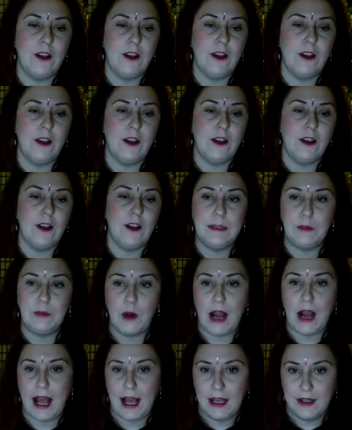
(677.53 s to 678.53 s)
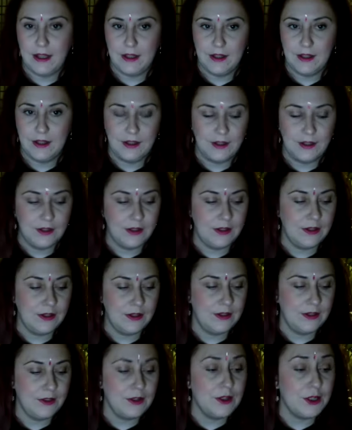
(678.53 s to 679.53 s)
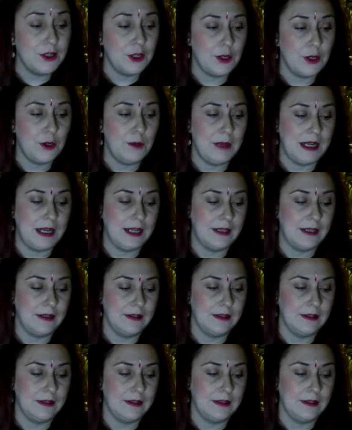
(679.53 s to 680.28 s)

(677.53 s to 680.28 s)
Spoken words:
on the breath. 2 minutes.